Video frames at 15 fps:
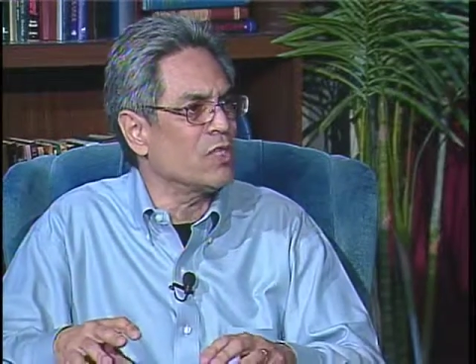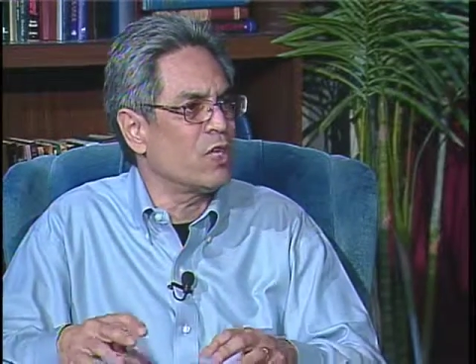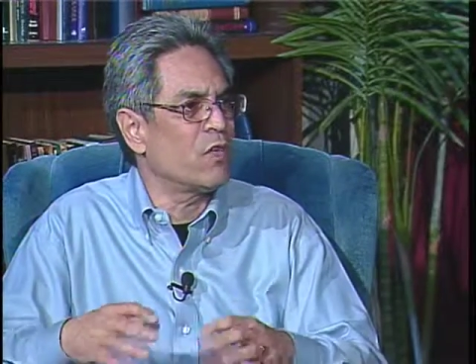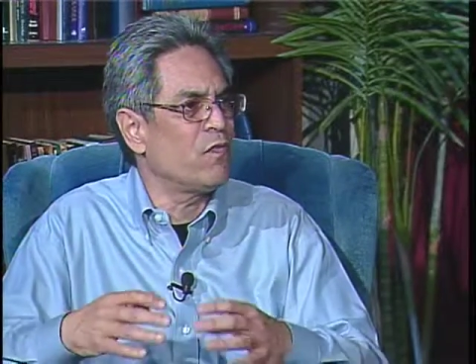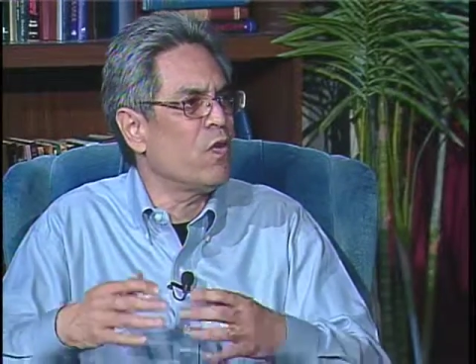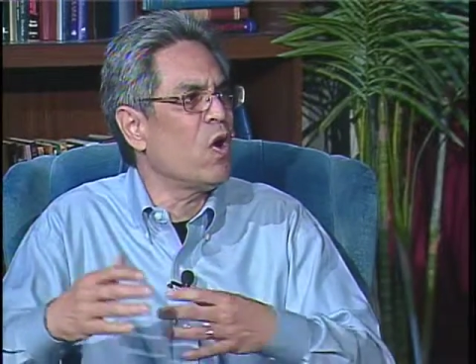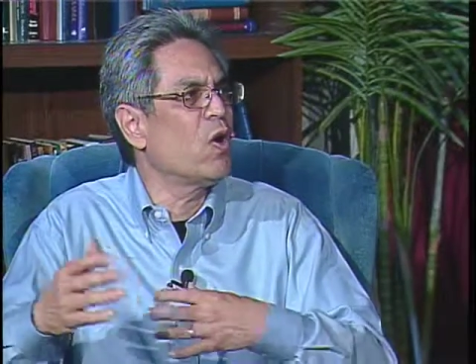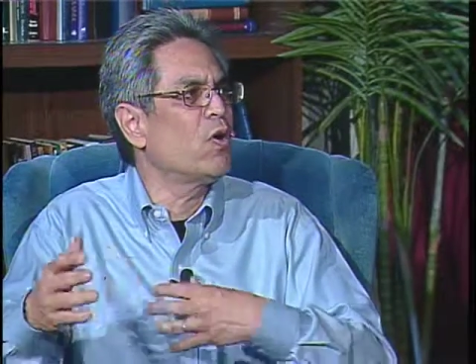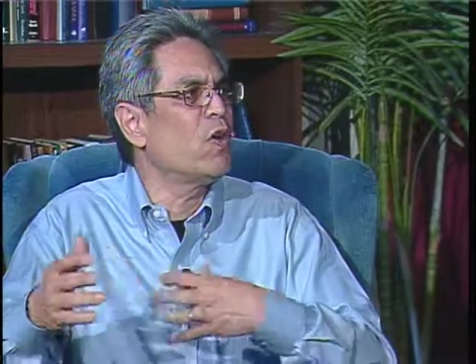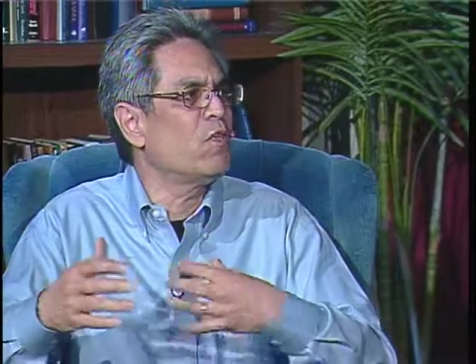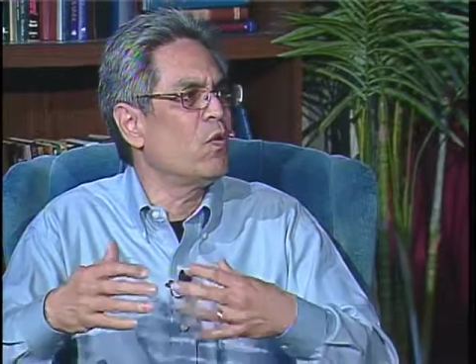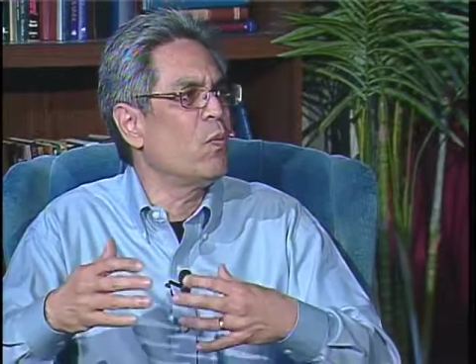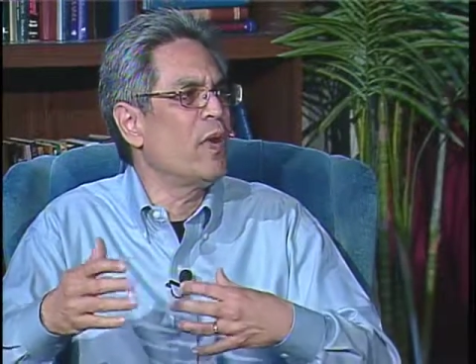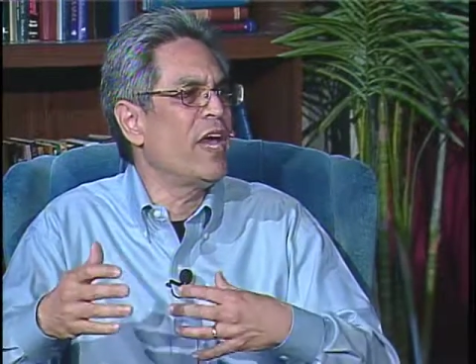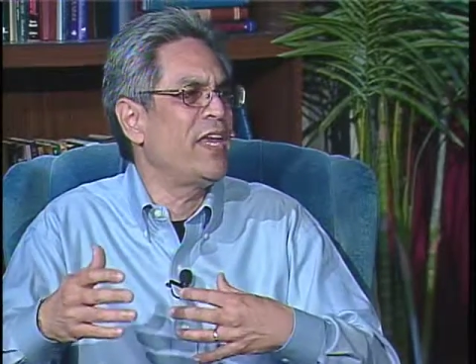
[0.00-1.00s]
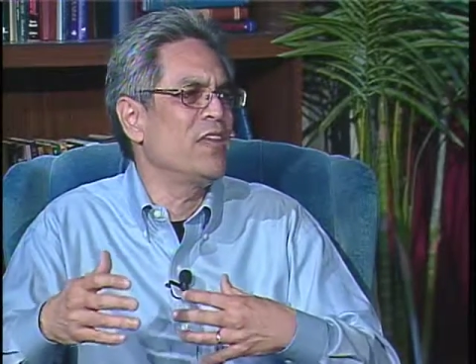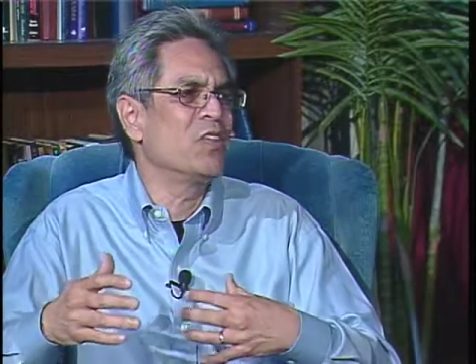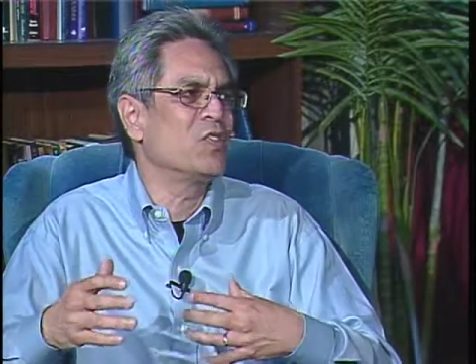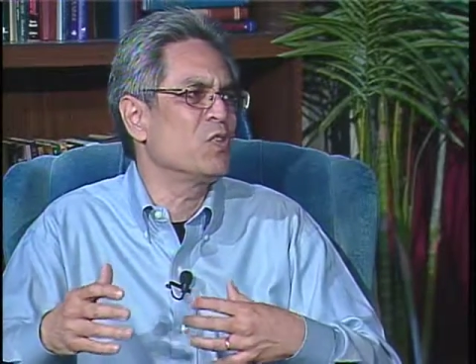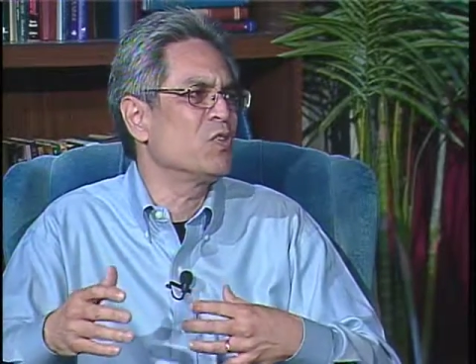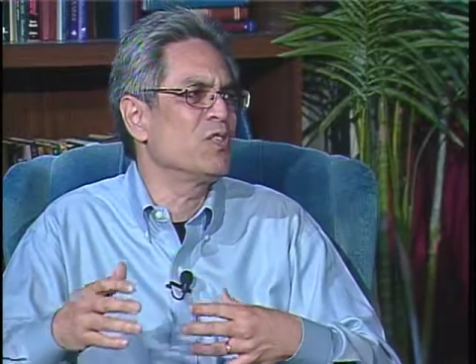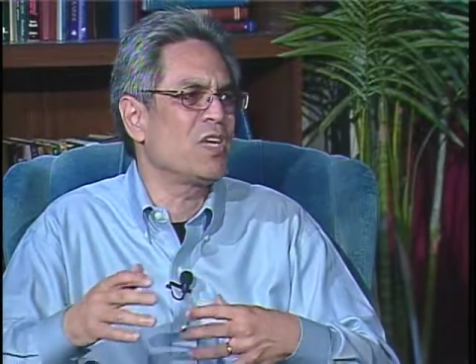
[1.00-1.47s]
and you're far enough away the
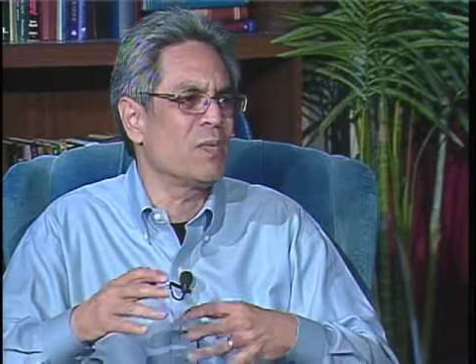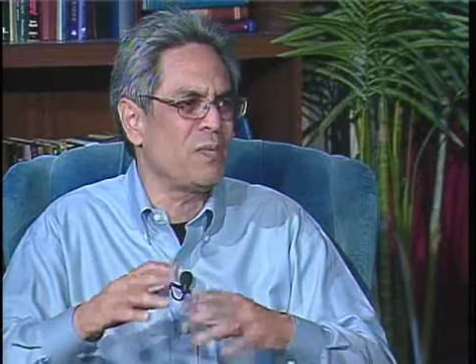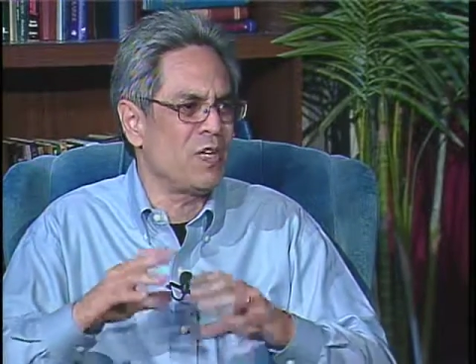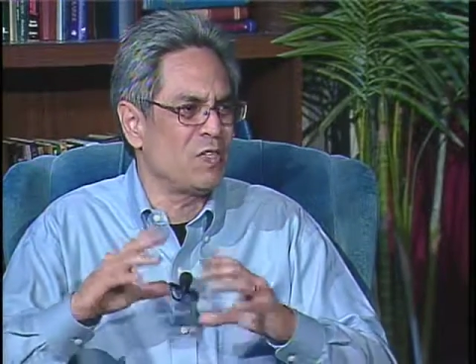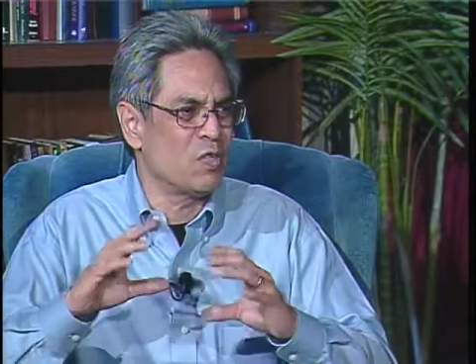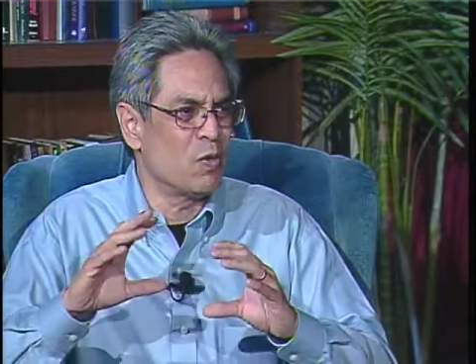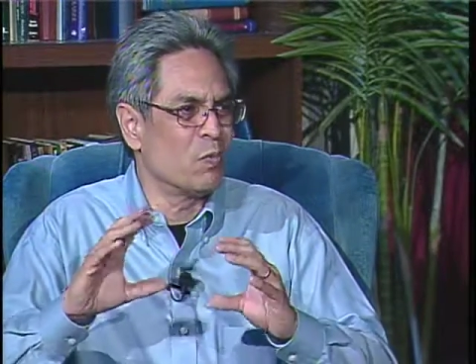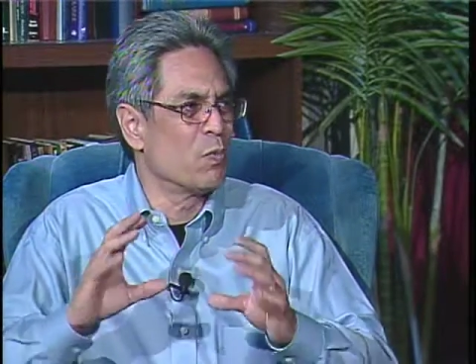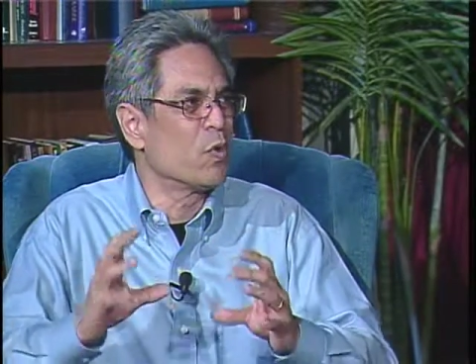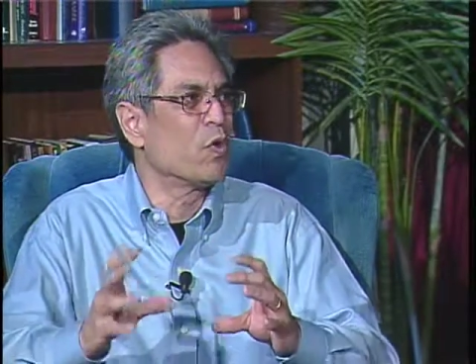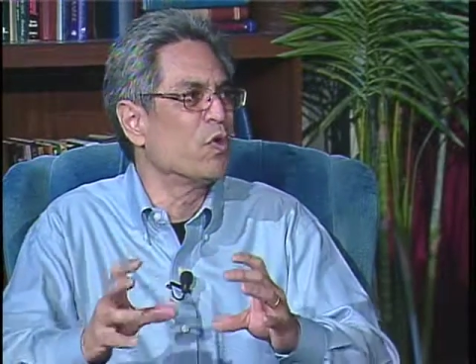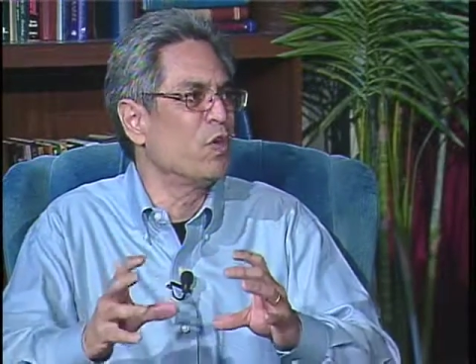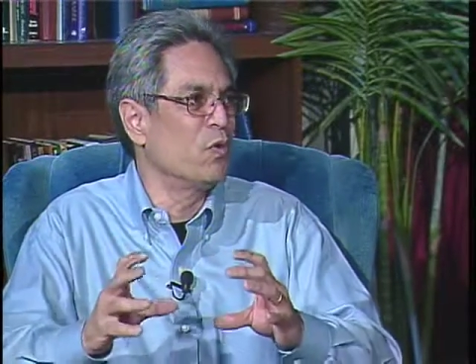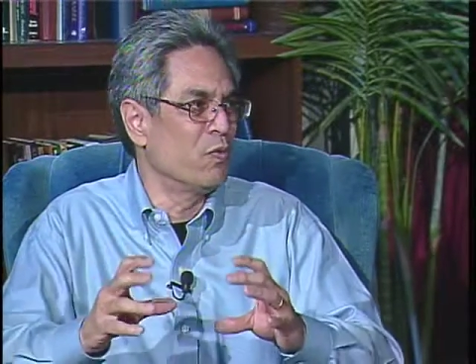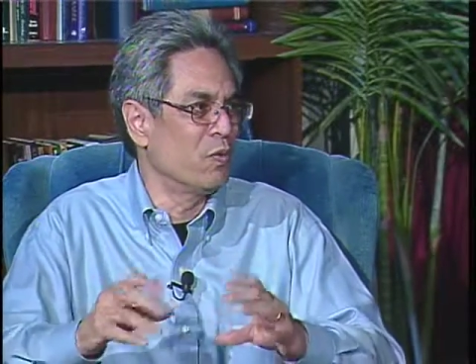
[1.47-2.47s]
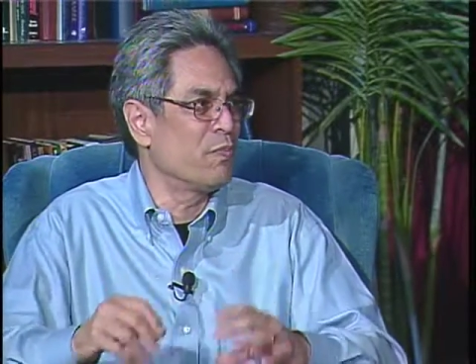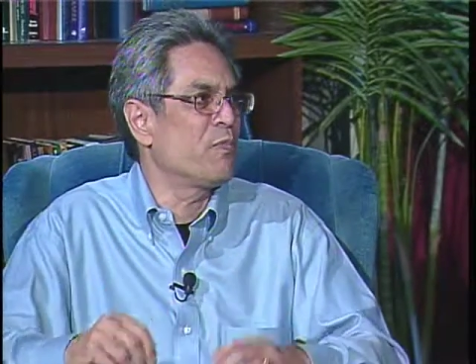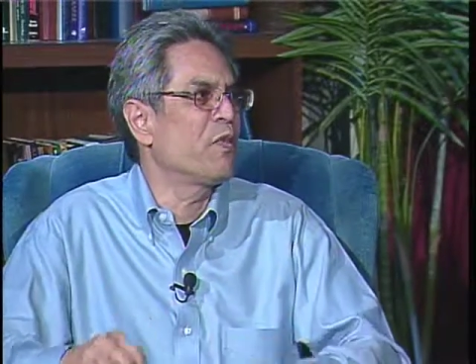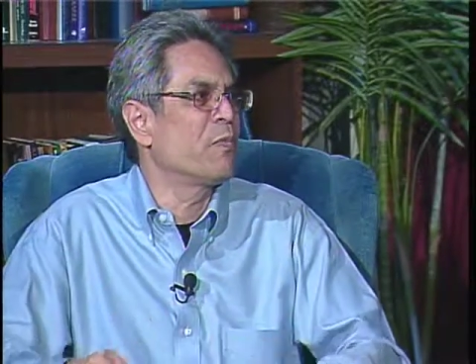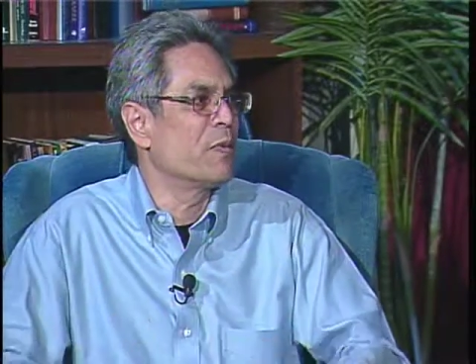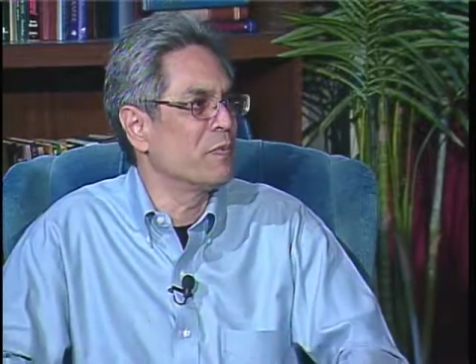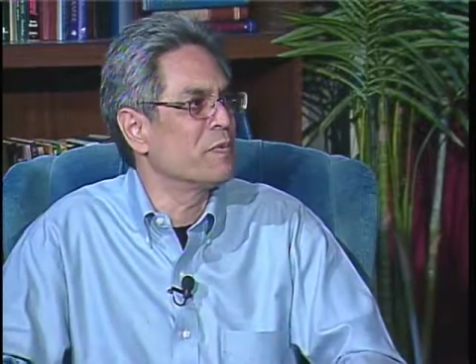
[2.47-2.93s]
insurance companies don't murder you with
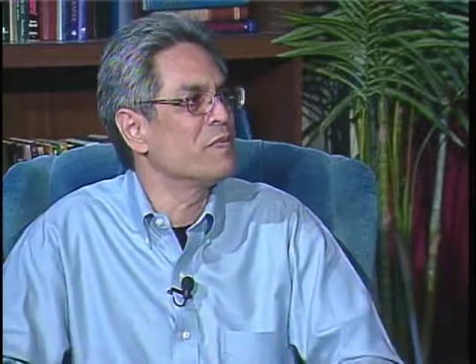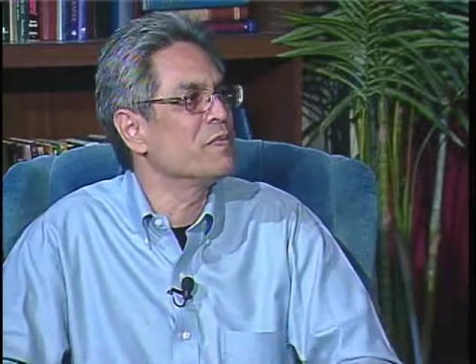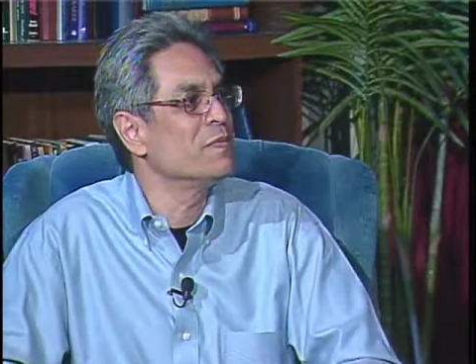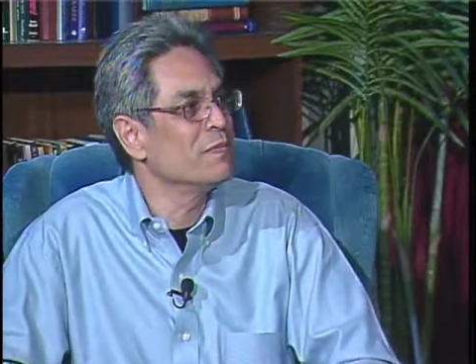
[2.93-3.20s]
premiums.